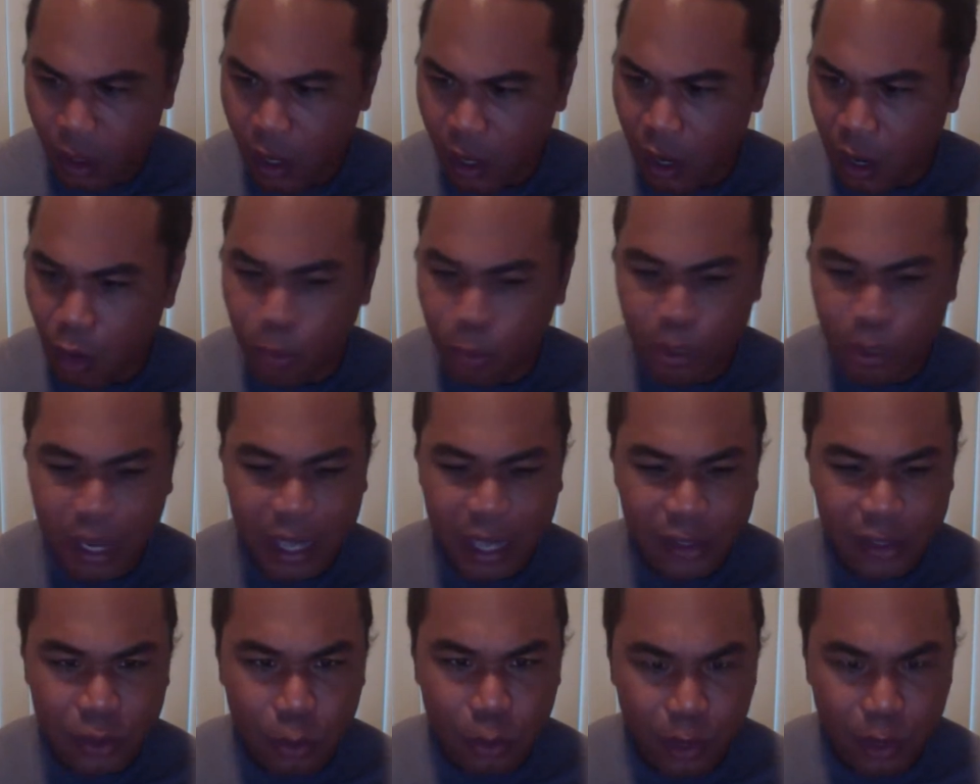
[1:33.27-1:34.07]
I hope you
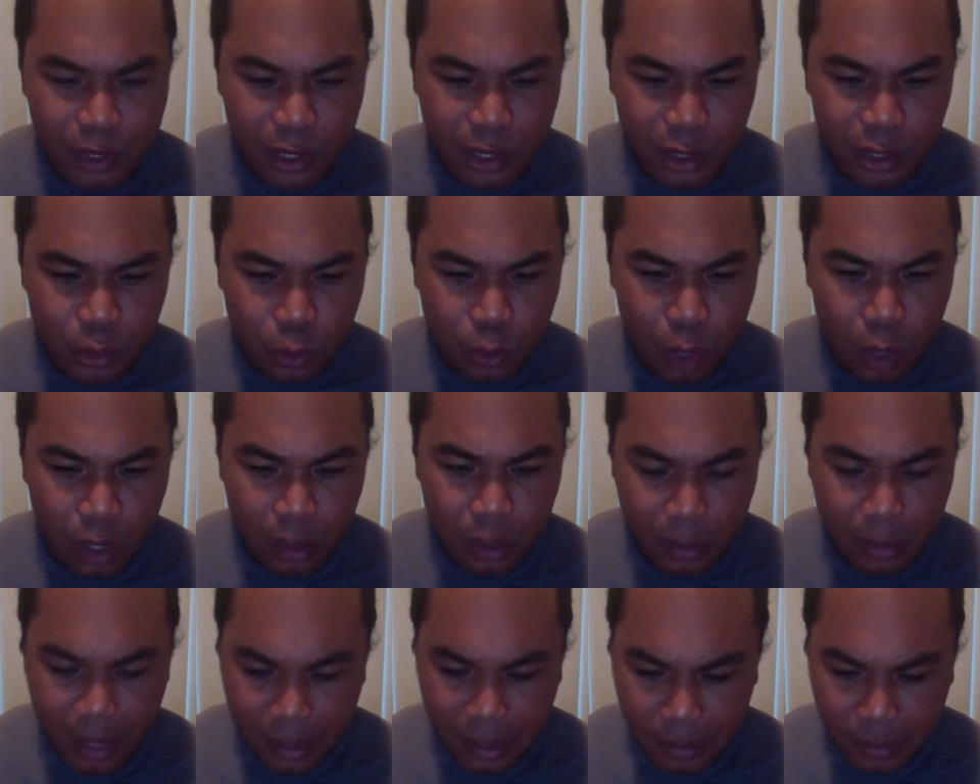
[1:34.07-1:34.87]
guys know what
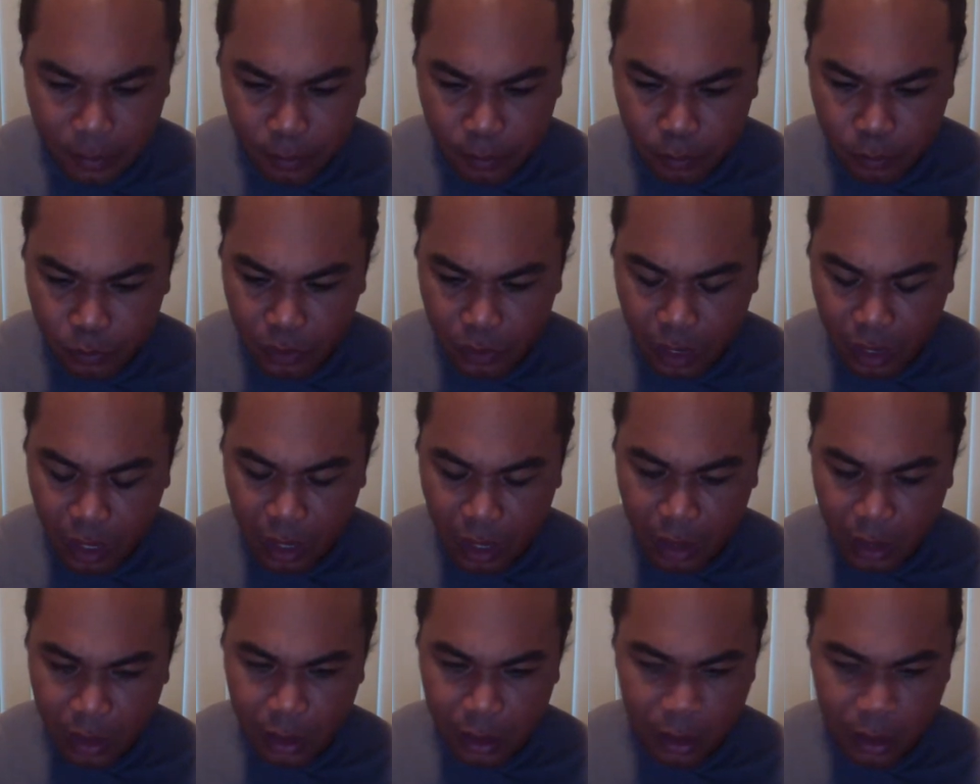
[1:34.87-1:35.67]
Tiatwaki mean.
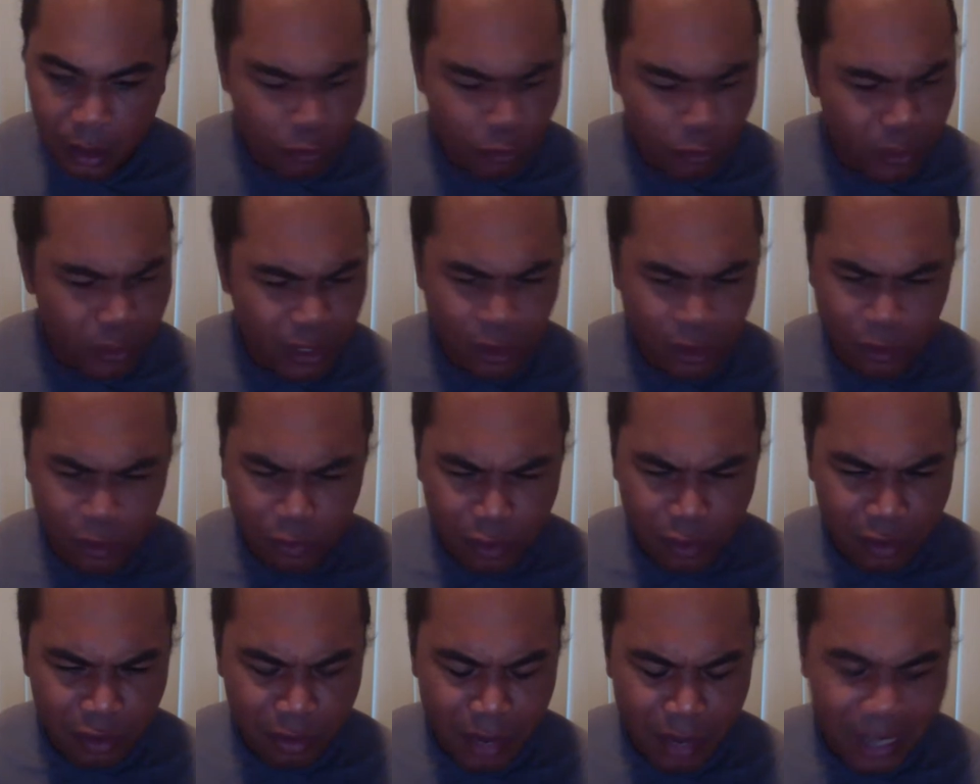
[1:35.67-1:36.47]
And a really good
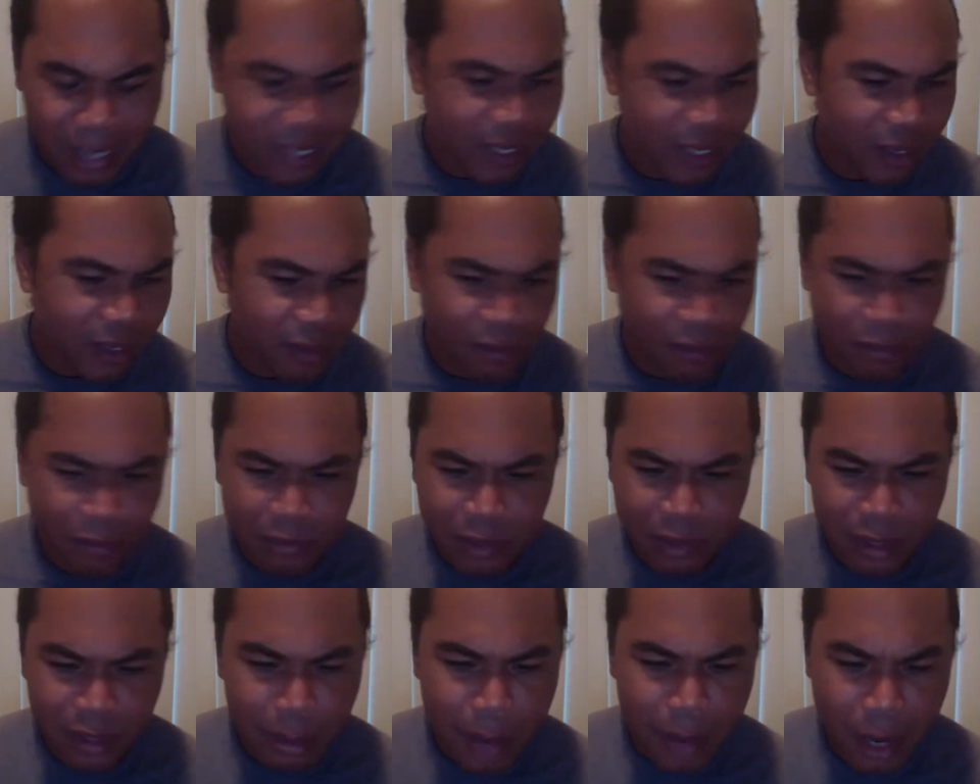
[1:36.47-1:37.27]
friend of mine, he lived
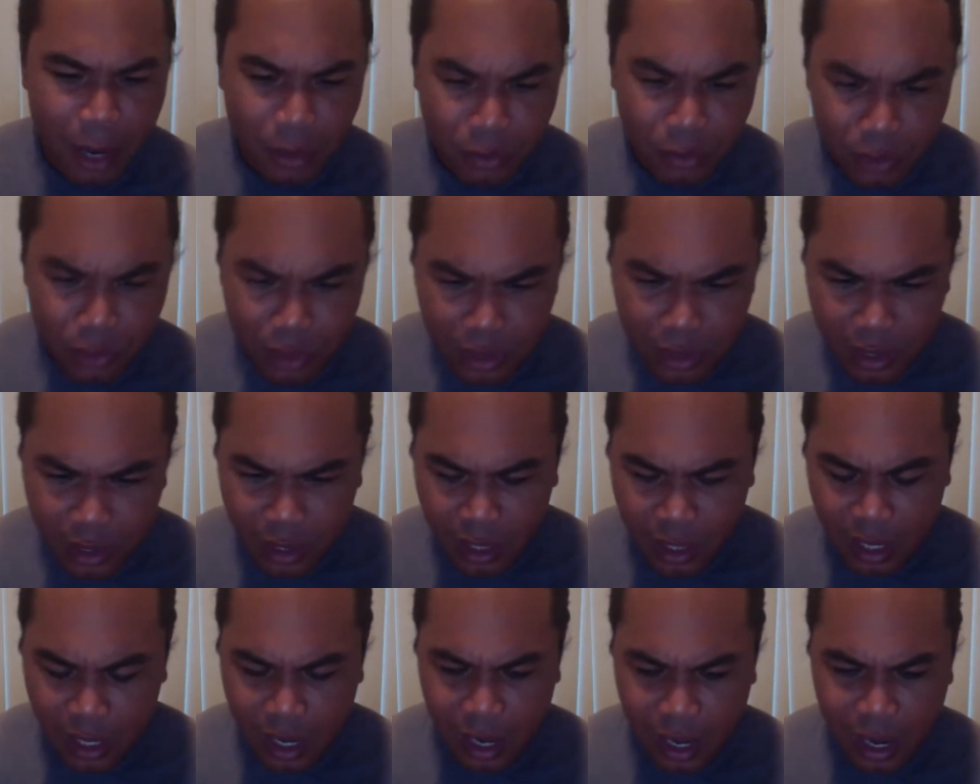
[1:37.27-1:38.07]
in the mountains
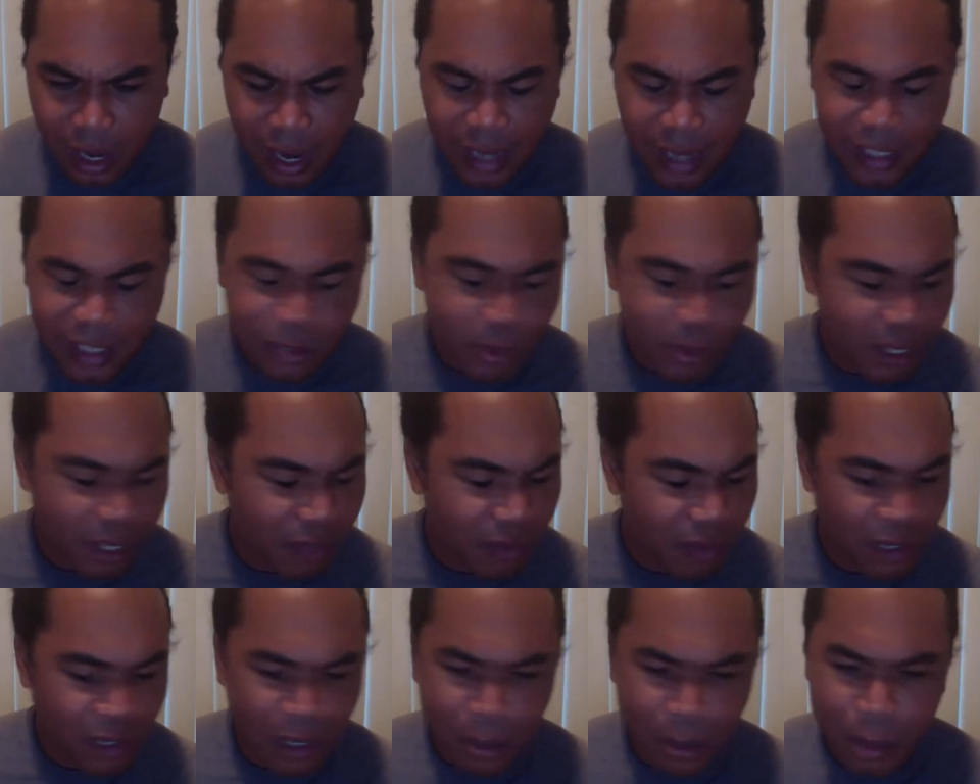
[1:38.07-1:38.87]
and he's been
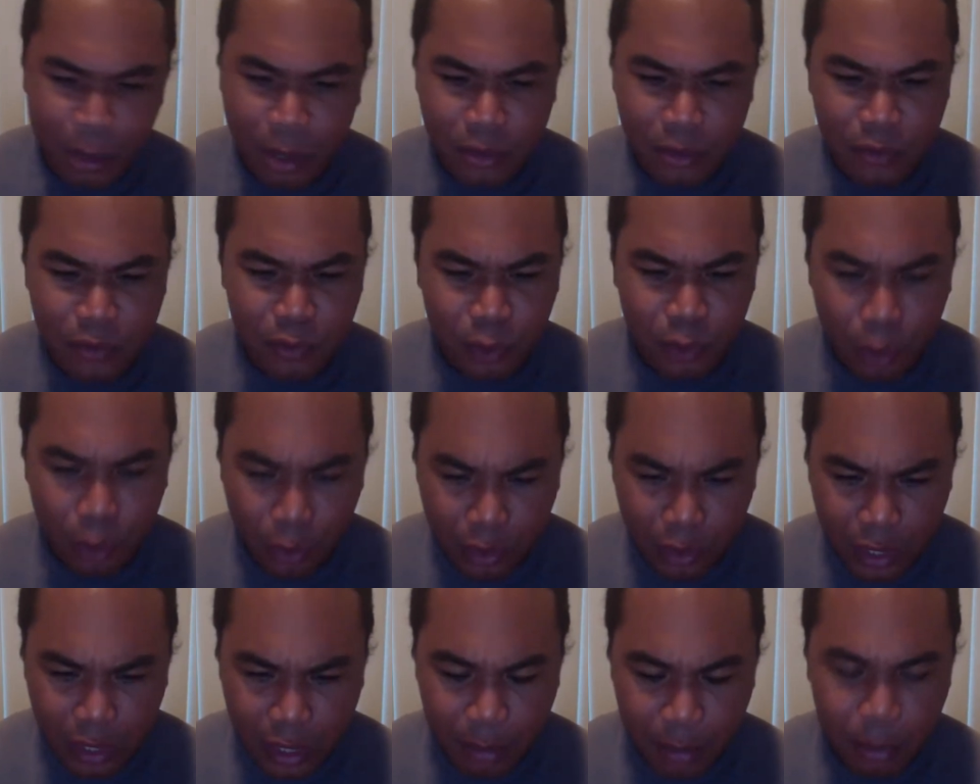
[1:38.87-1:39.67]
living in the mountains for a
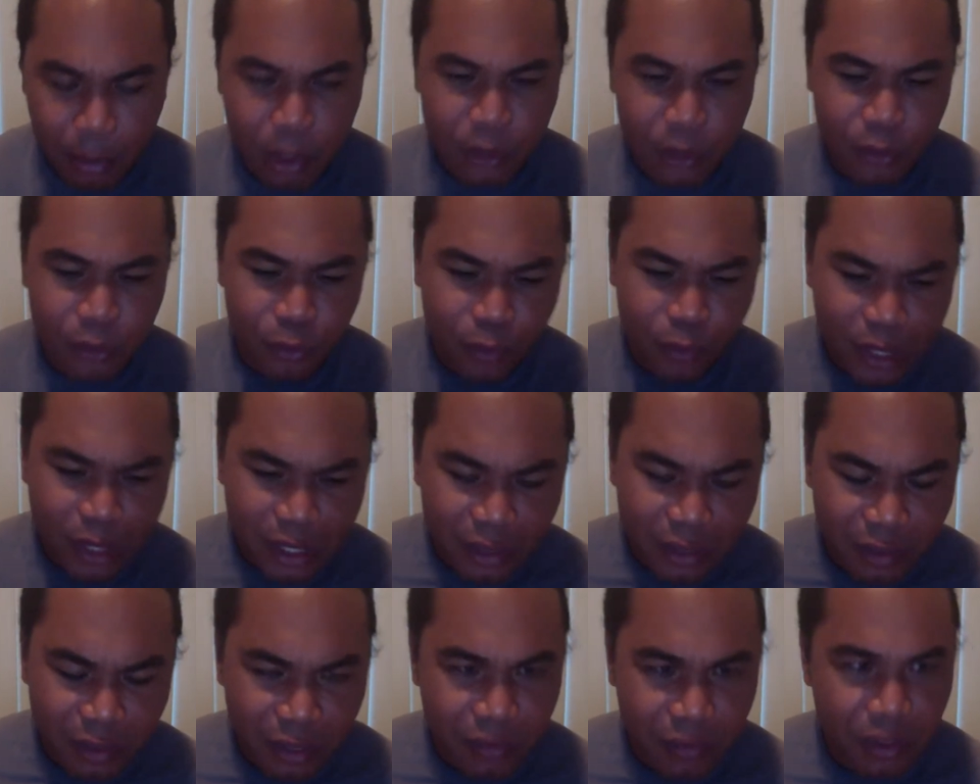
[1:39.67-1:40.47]
long time. Part of the
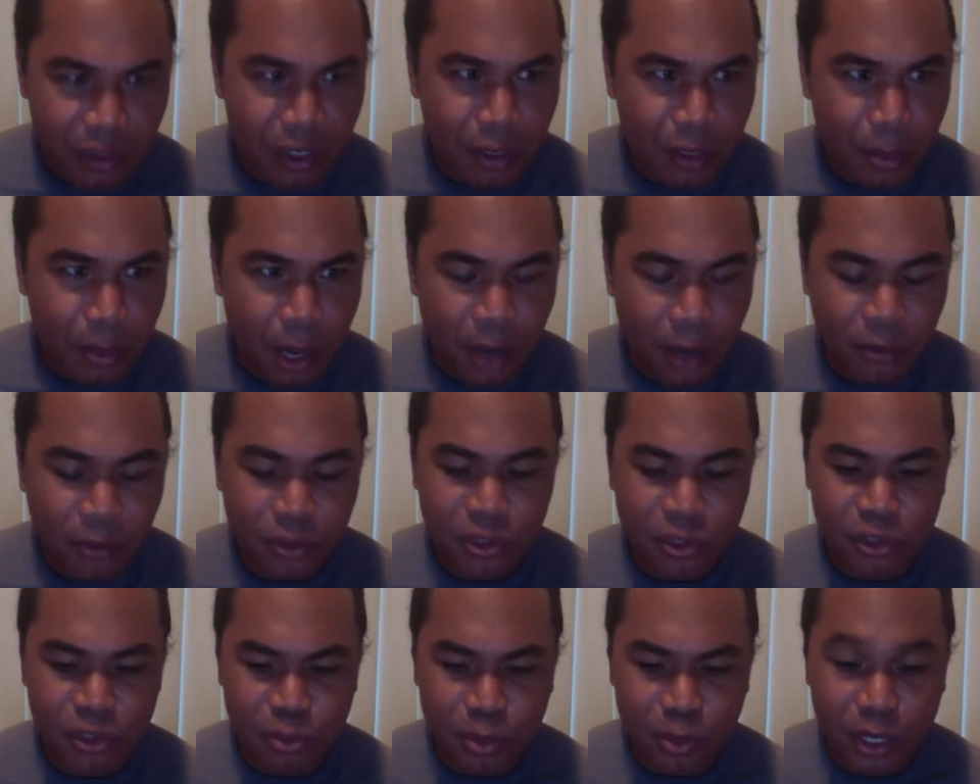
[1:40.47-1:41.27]
reason I'm living in the
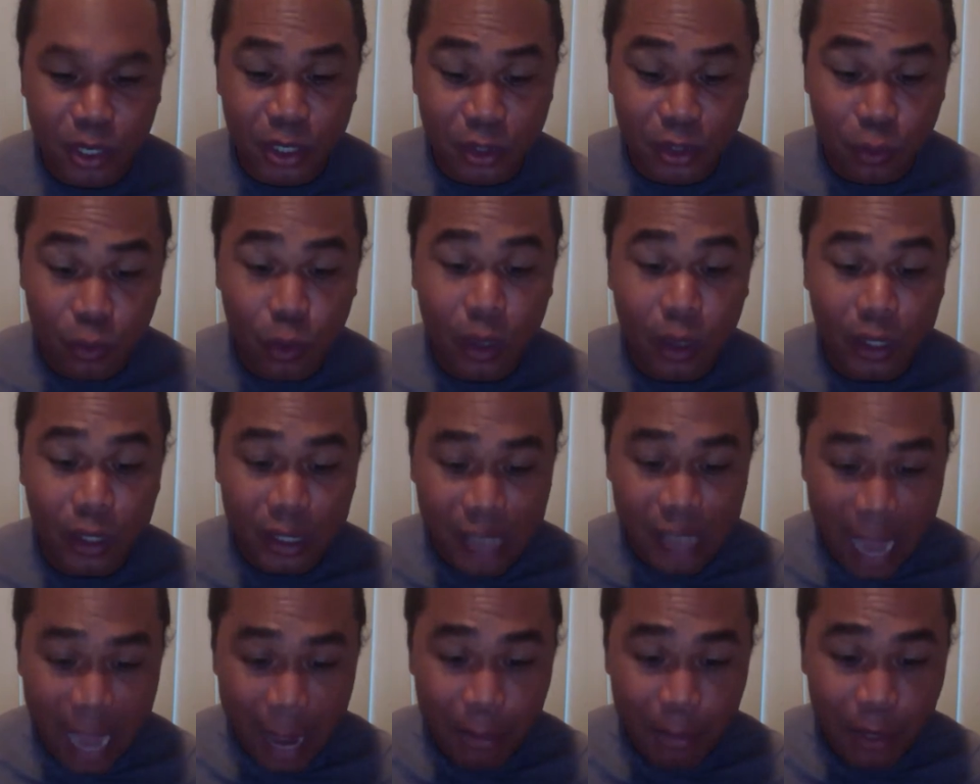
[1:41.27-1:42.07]
mountains is because of
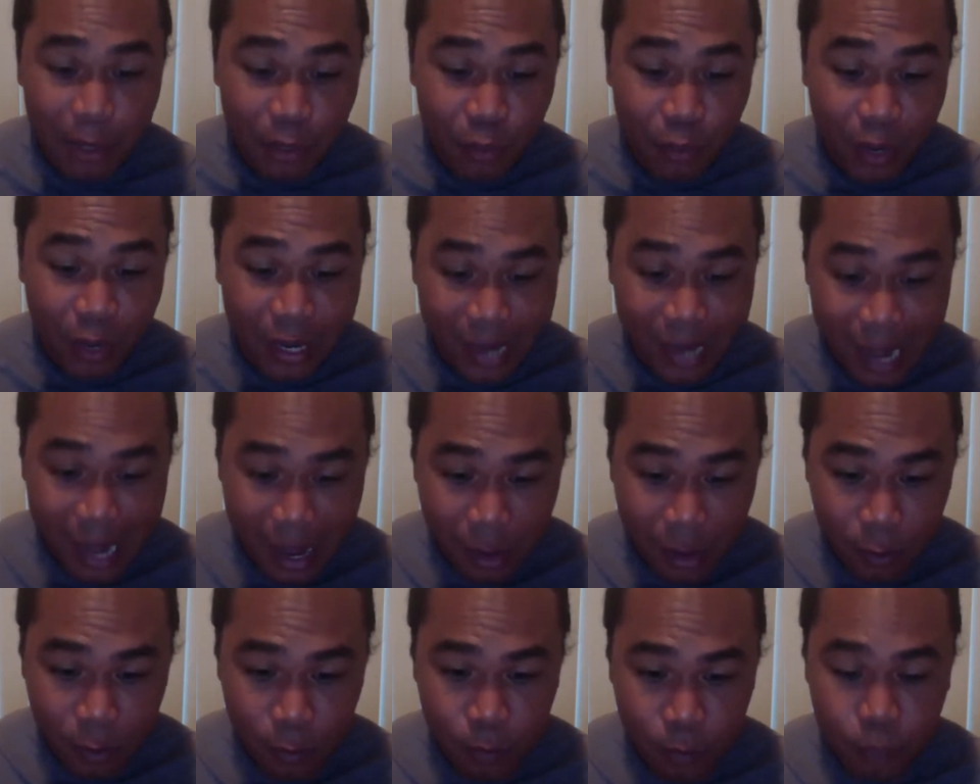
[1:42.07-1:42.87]
what's happening right now.